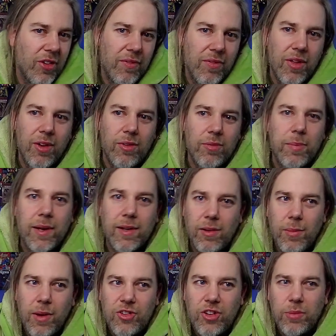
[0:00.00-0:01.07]
of the old Battle
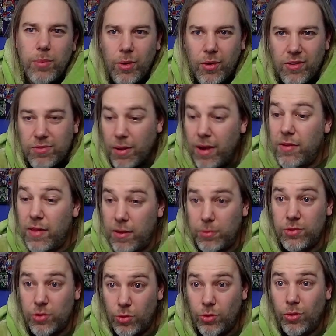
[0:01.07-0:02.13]
Magic box where it
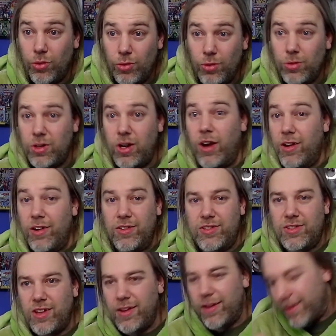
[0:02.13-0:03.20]
was all
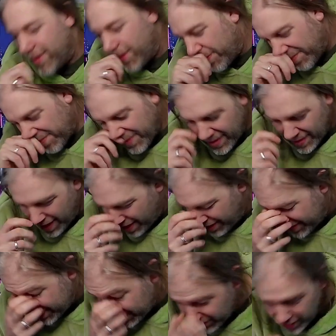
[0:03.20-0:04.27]
cards, and I've
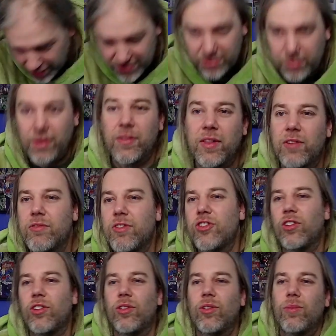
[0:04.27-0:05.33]
still got somewhere the
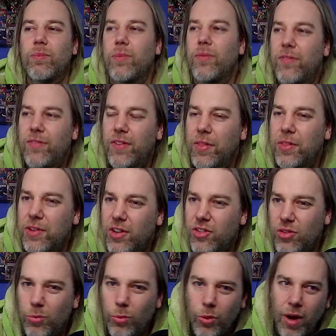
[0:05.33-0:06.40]
original 5th
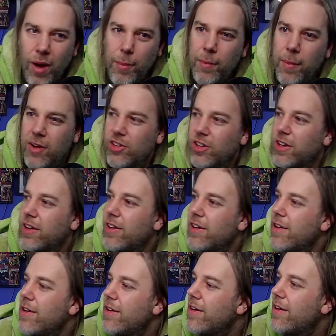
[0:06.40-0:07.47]
edition Warhammer Magic
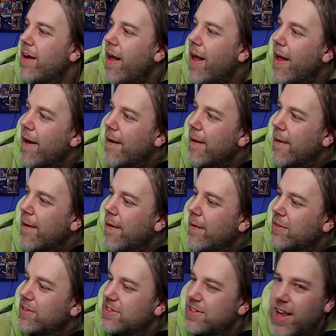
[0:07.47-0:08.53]

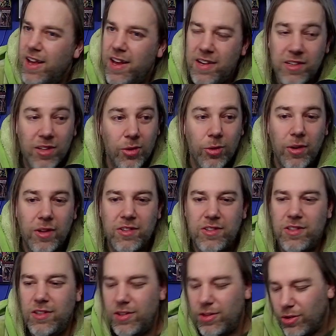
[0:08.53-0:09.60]
set in all its
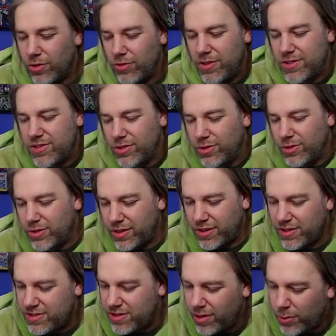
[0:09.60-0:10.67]
glorious
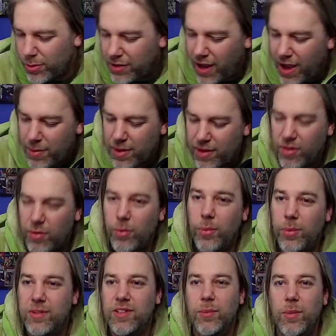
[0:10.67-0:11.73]
order, so I wonder how many of them will
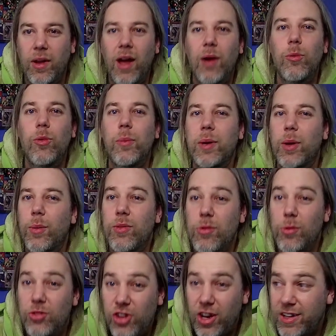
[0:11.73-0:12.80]
be similar. I will be going
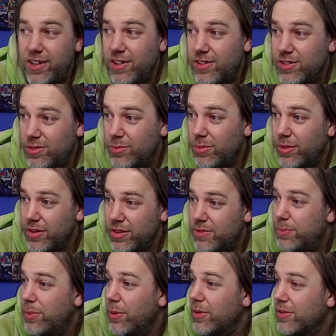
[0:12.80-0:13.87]
through and checking at some point.
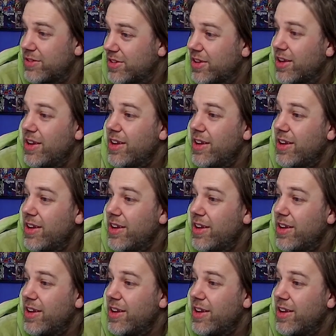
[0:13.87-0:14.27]
But